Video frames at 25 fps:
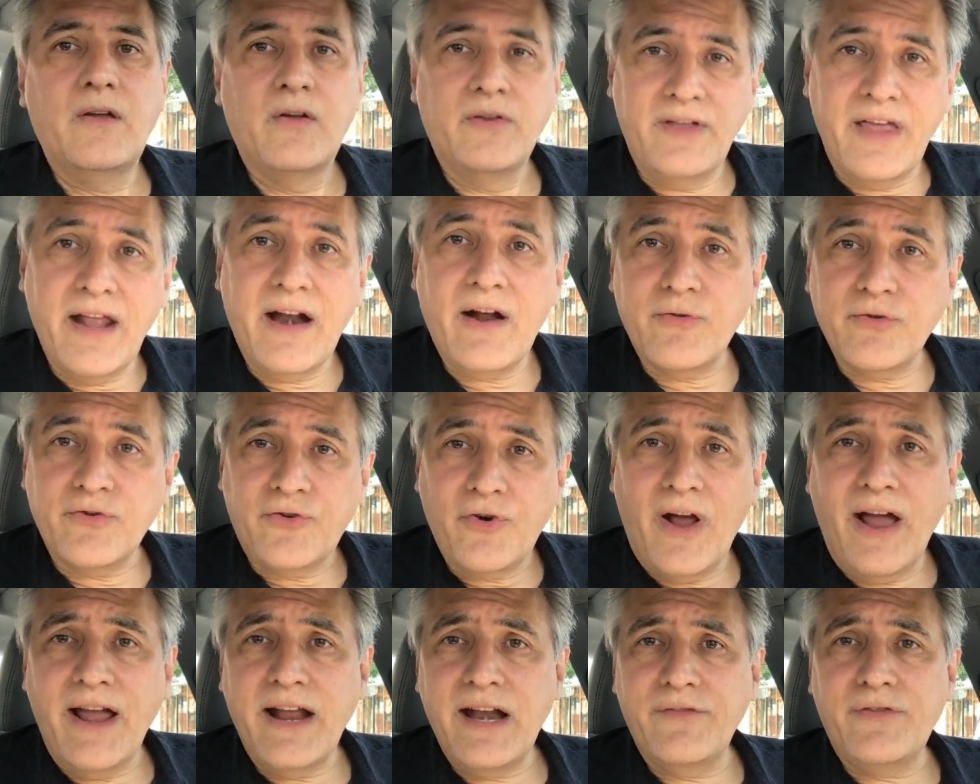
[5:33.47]
get out and
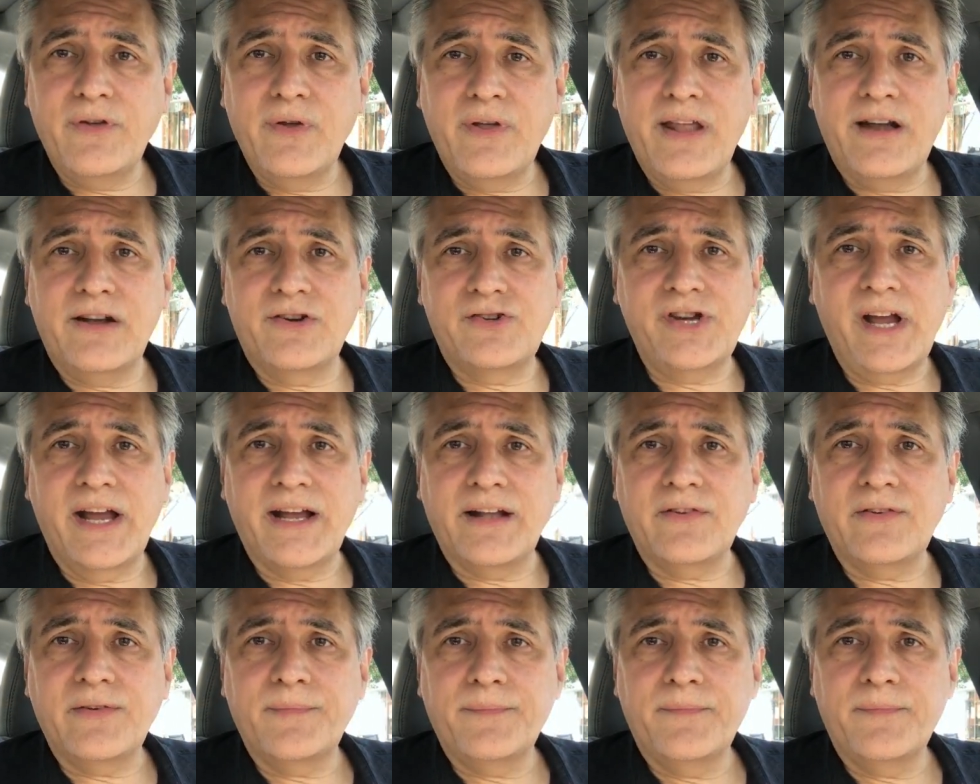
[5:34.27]
try it if you get a
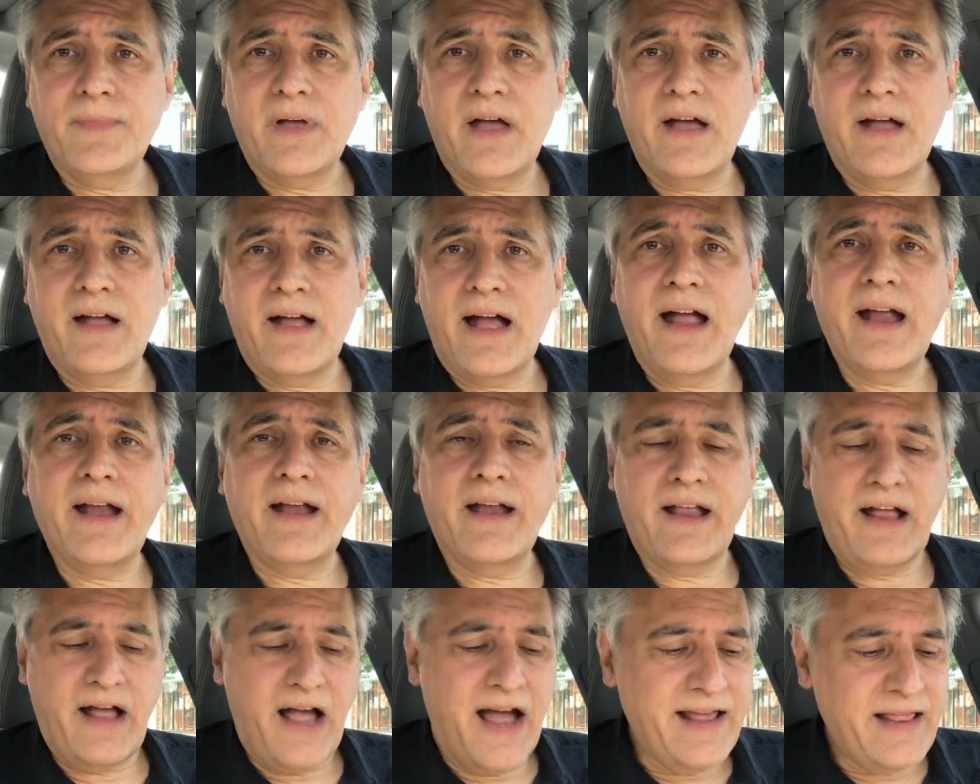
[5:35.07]
chance.
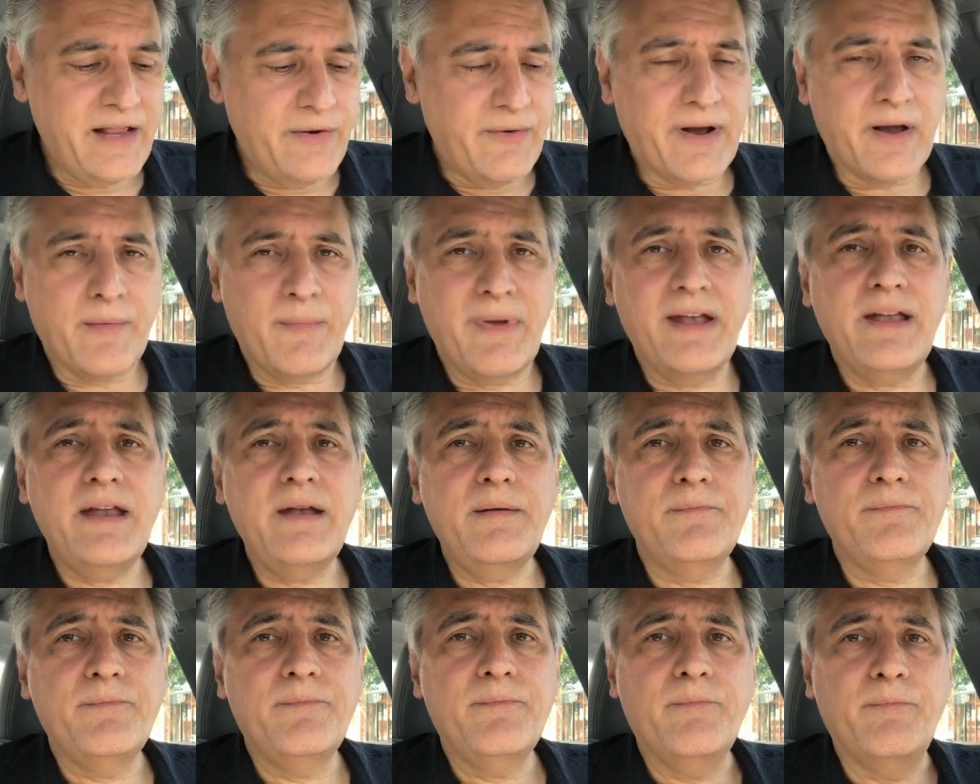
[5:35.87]
I highly recommend
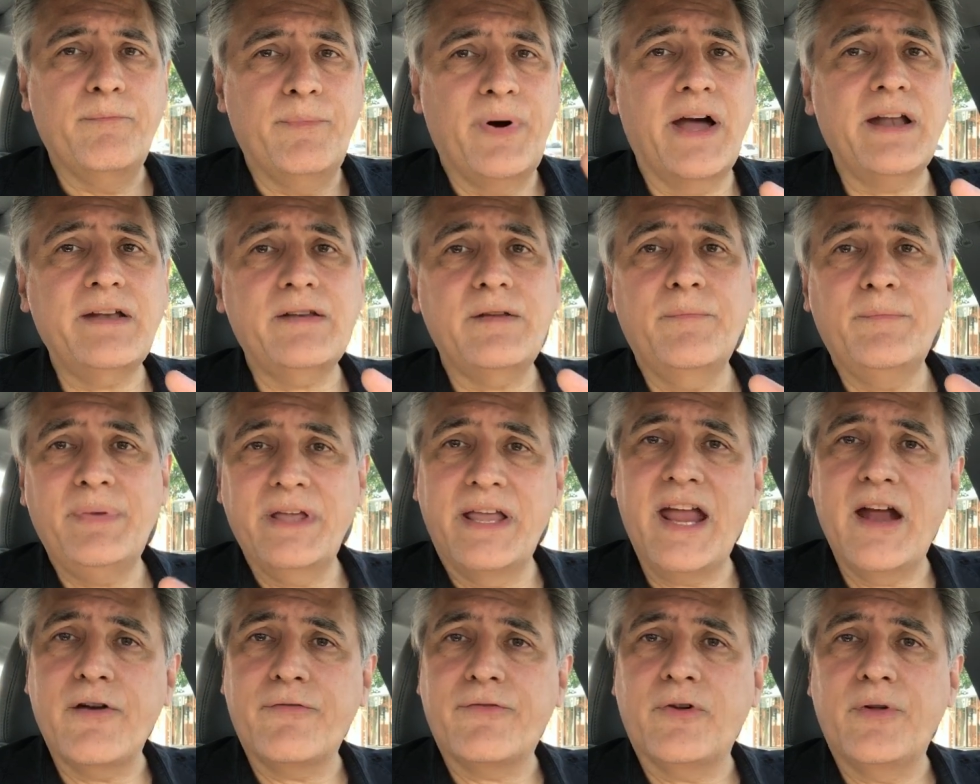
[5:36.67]
it, but
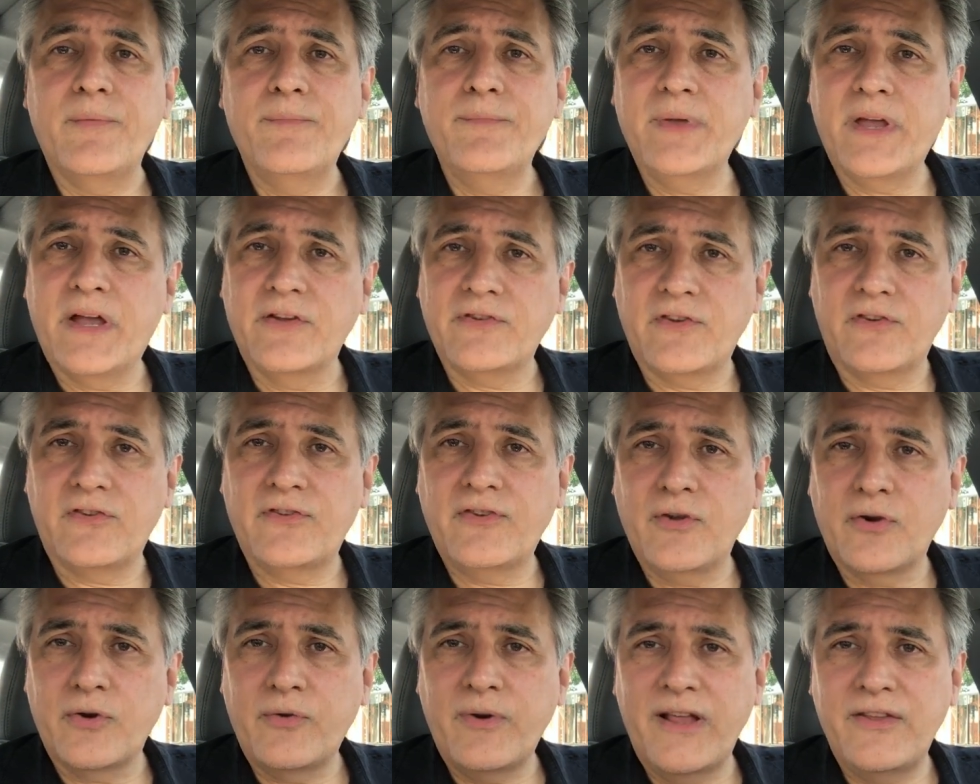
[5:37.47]
be careful because it's
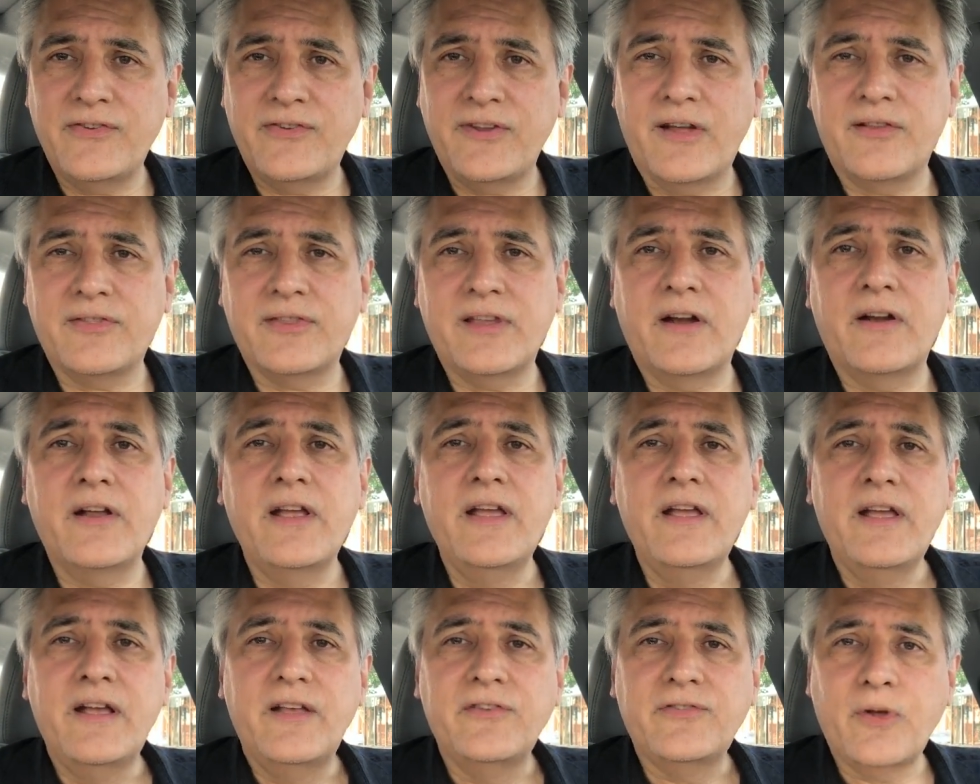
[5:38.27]
still crazy out there.
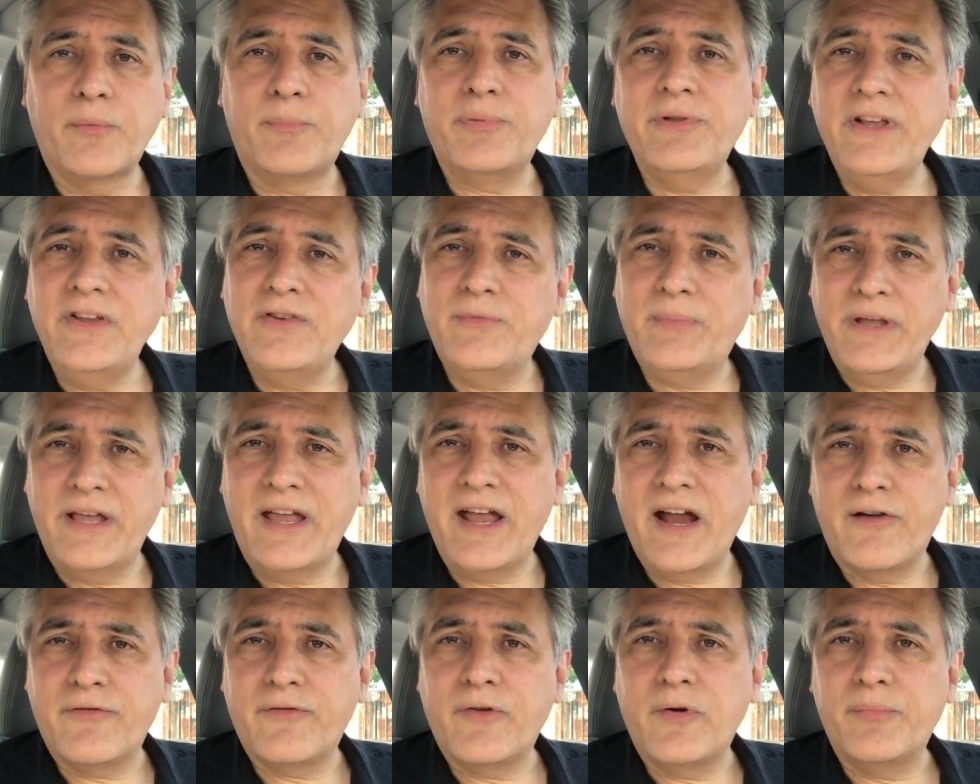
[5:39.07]
So please be
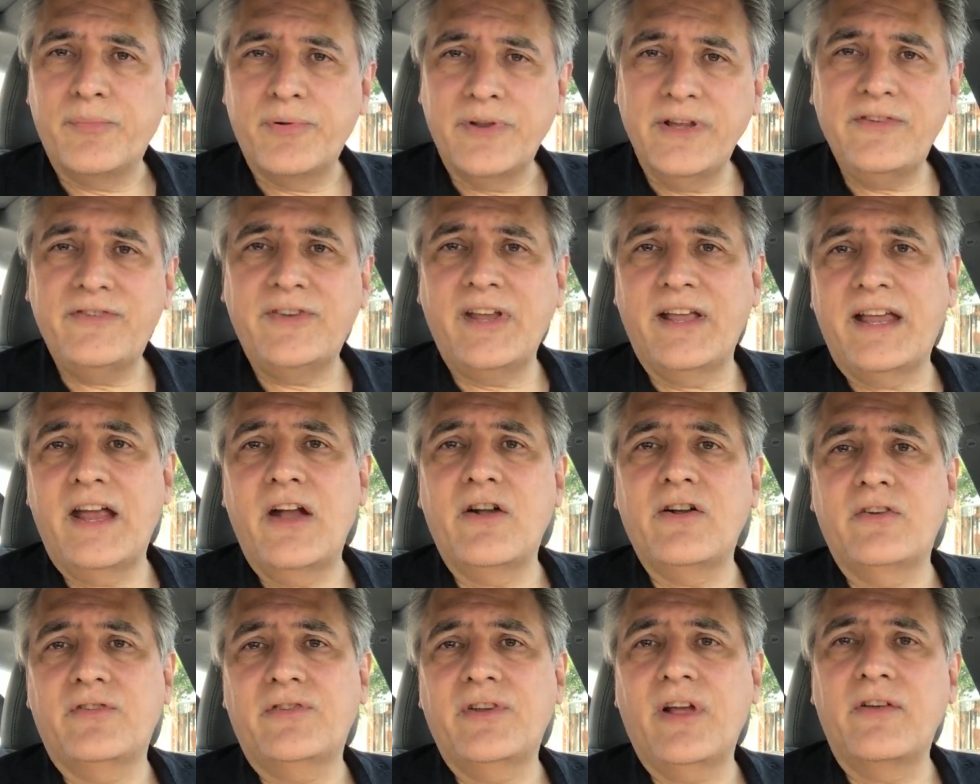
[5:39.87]
careful. Please take
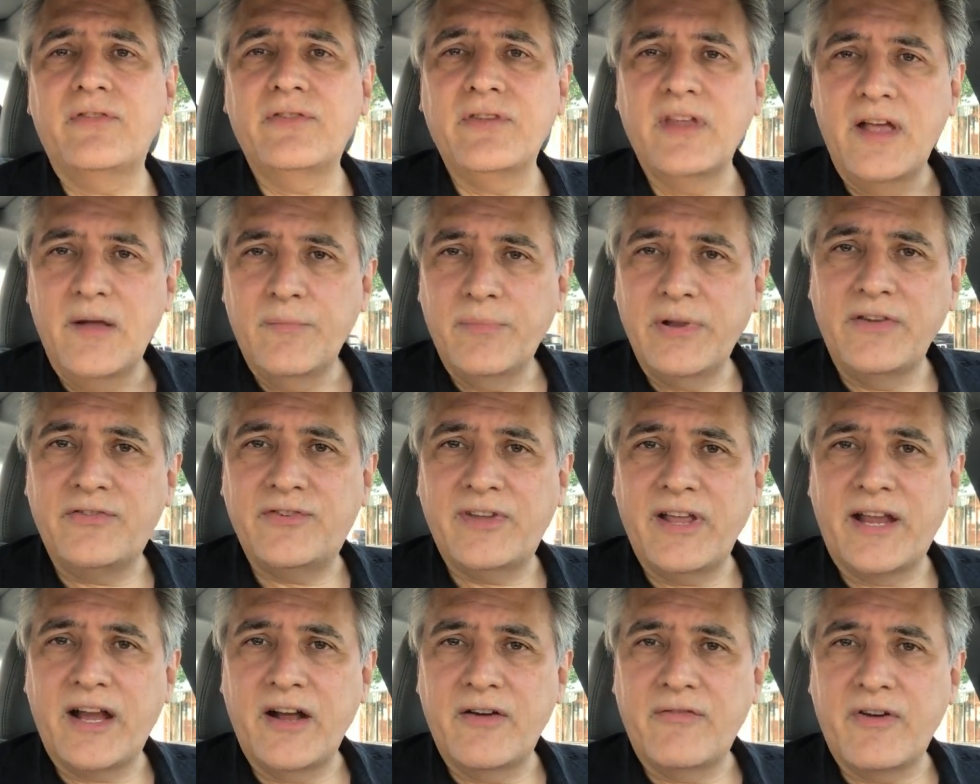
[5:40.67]
care of yourselves. Please
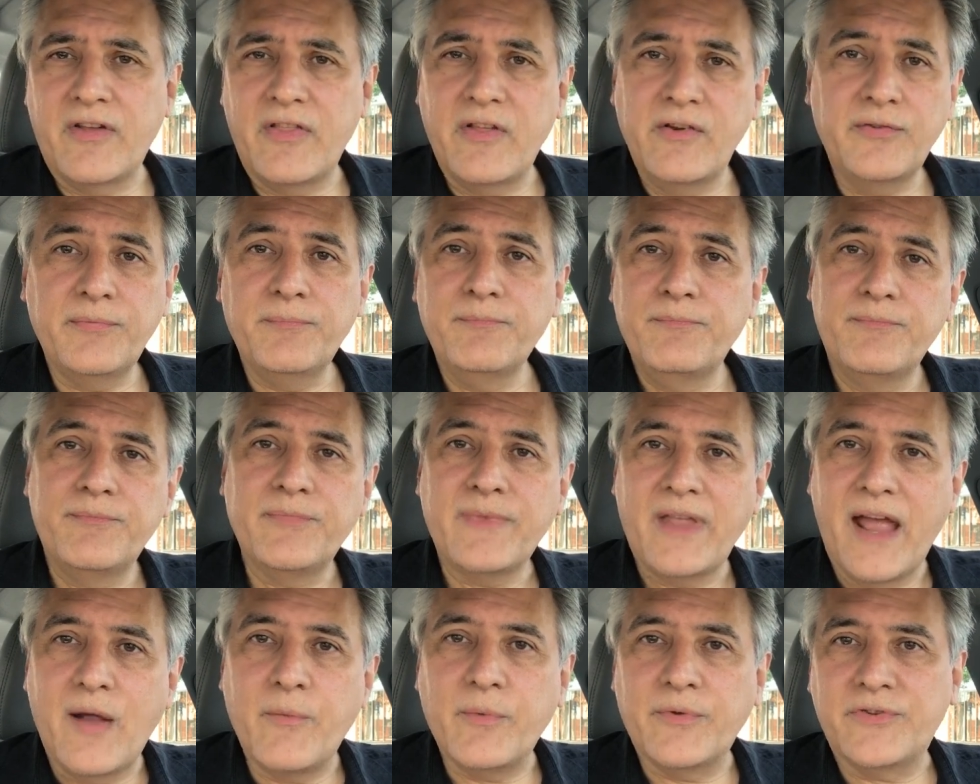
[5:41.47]
take care of others,
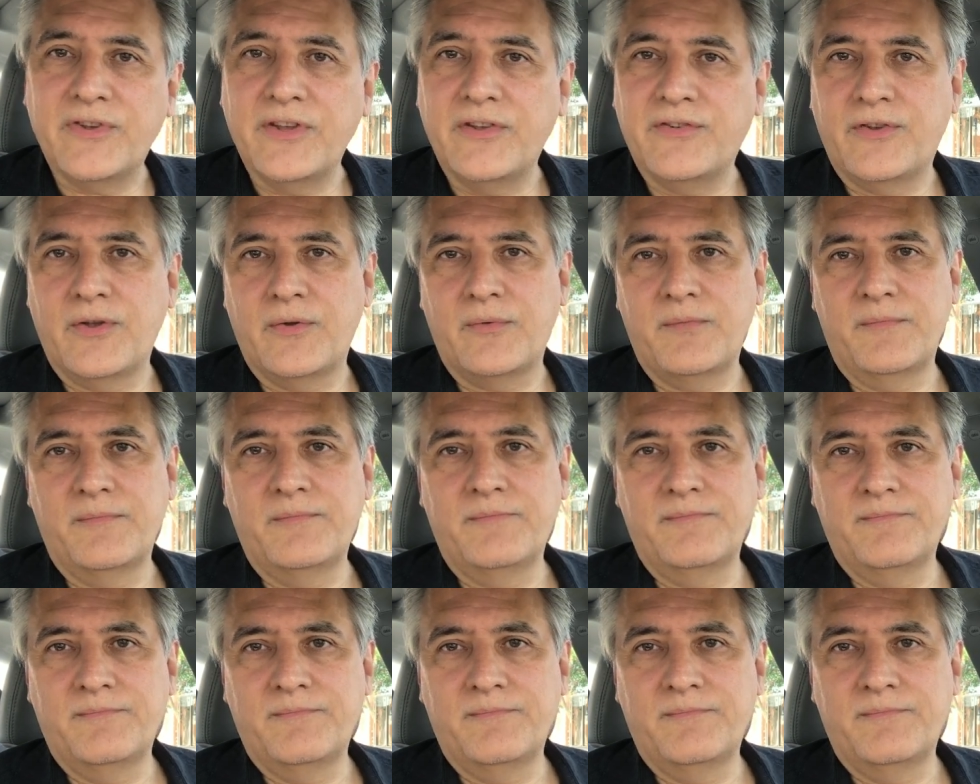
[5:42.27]
and we'll see you soon.